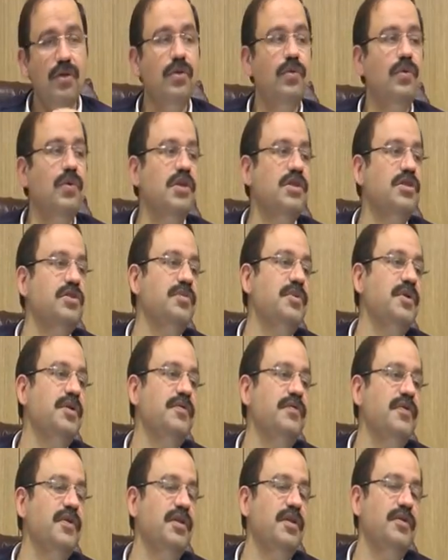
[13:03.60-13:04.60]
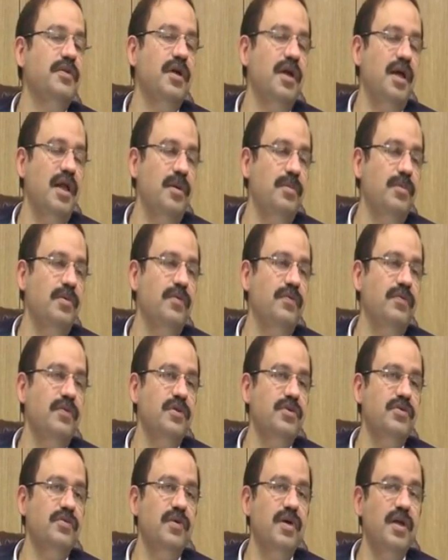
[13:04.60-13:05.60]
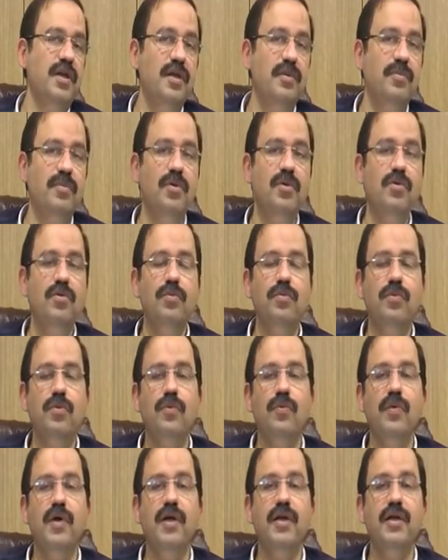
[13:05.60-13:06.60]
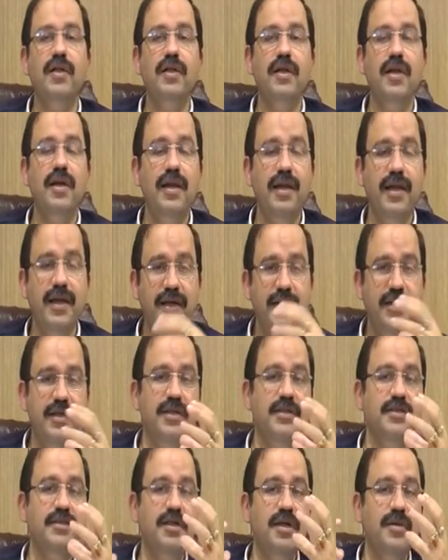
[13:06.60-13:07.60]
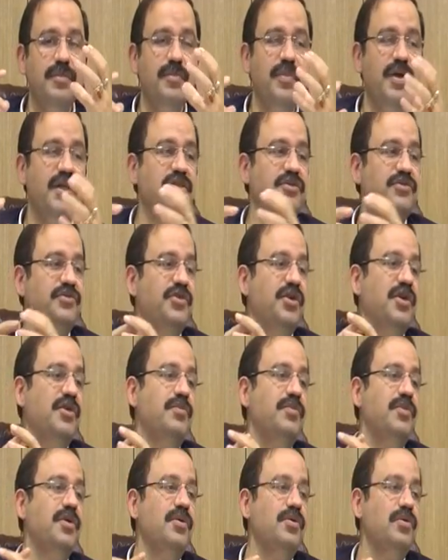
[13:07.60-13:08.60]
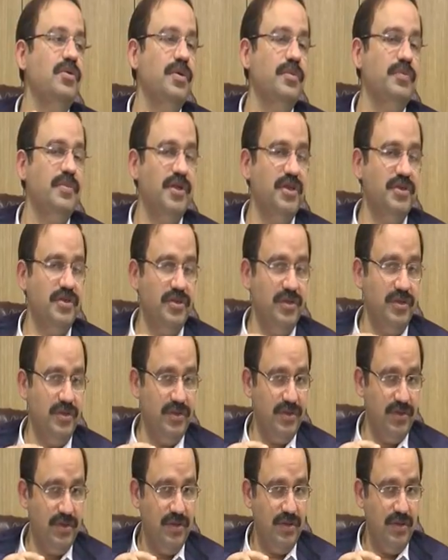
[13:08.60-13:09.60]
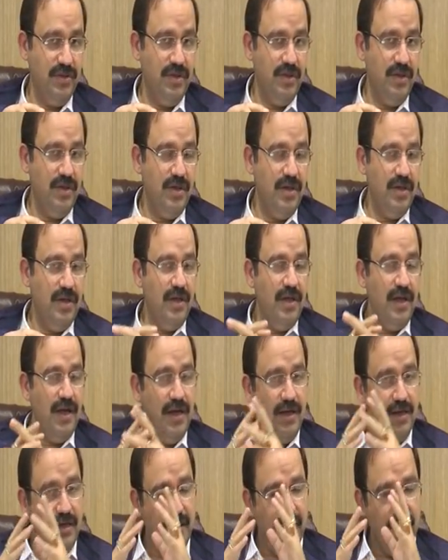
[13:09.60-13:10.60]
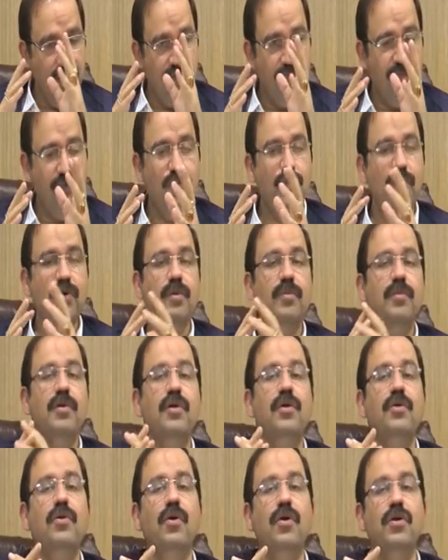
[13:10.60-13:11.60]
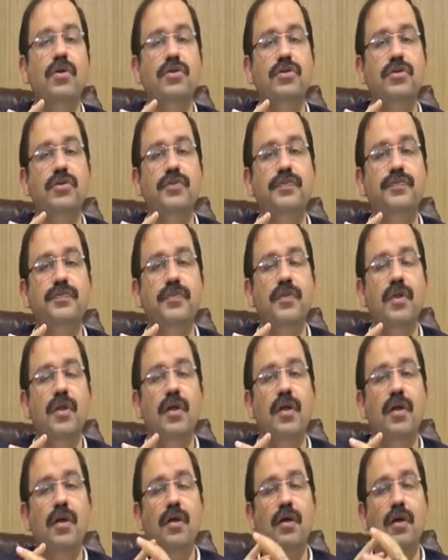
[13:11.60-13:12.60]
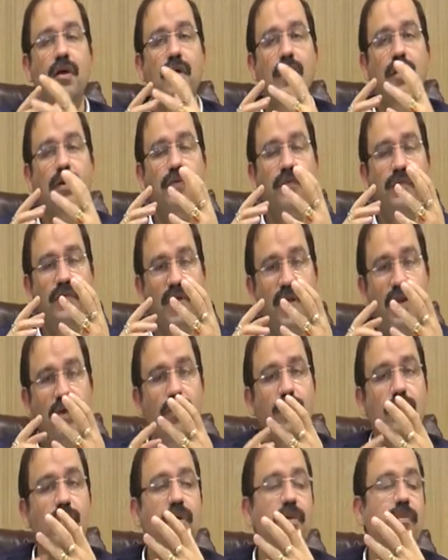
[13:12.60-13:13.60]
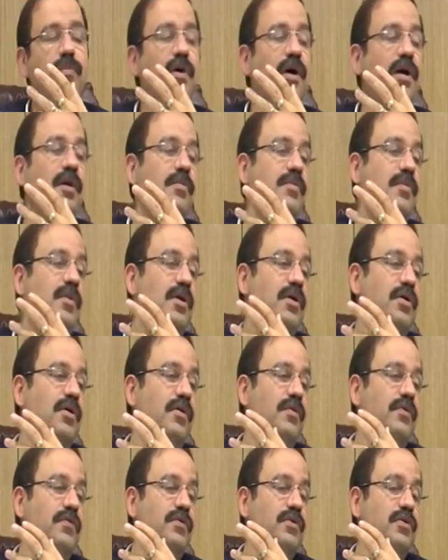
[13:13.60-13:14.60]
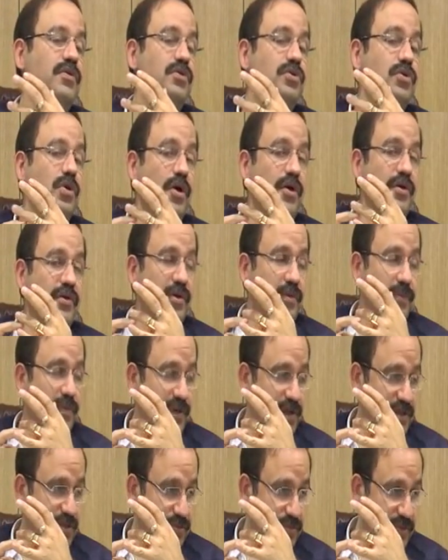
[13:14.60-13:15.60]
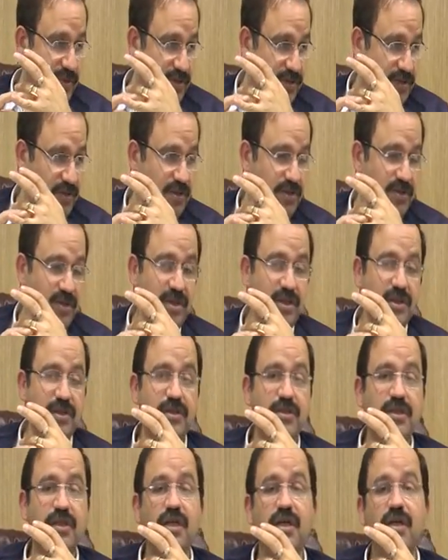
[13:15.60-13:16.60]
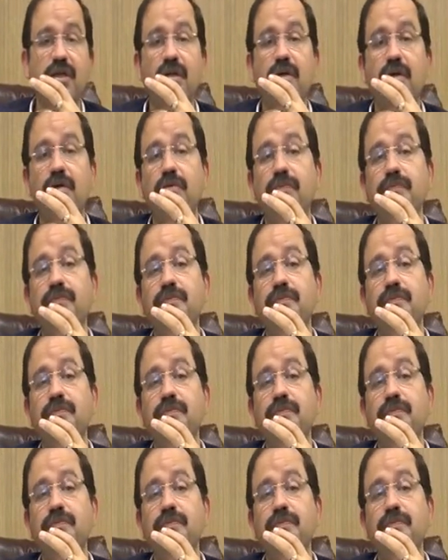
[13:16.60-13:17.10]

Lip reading: USP with the help of which we are able to provide the latest and best treatment to the patients at affordable cost. Very good department of joint replacement surgeries there now,